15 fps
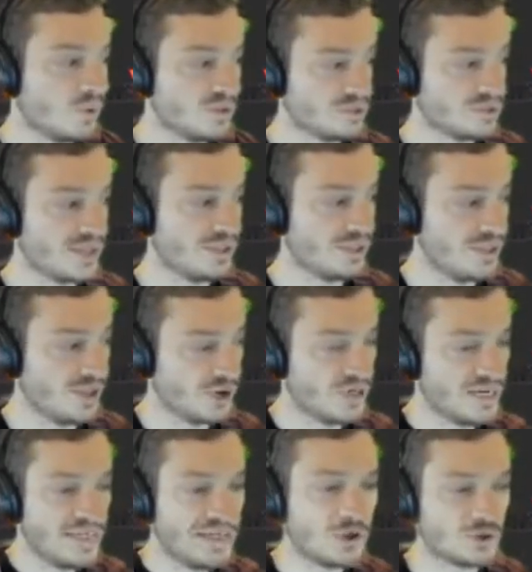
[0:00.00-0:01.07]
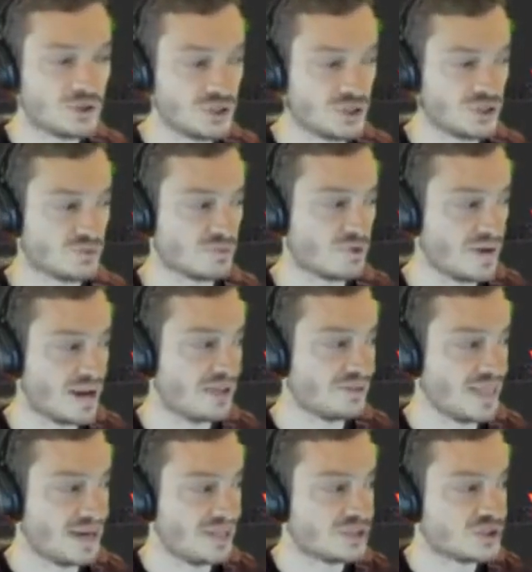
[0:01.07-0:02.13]
Their ecosystem around
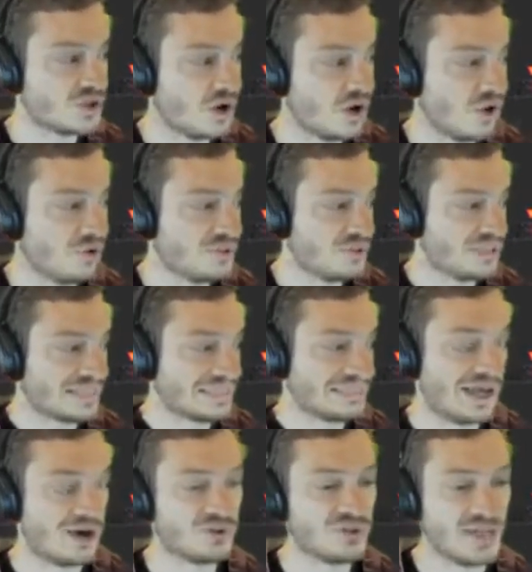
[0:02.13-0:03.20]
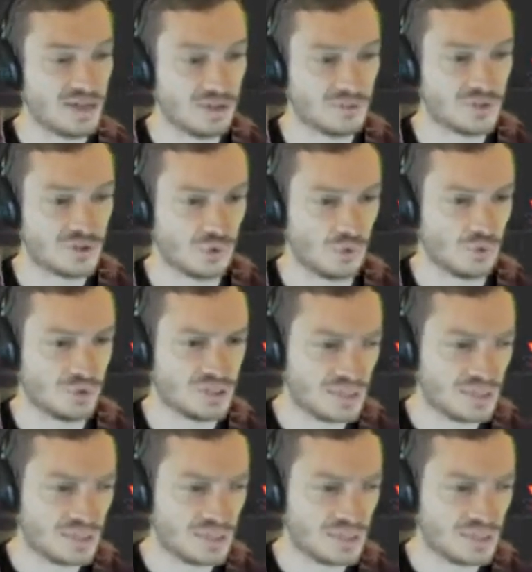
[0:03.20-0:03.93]
that is called cloud native storage.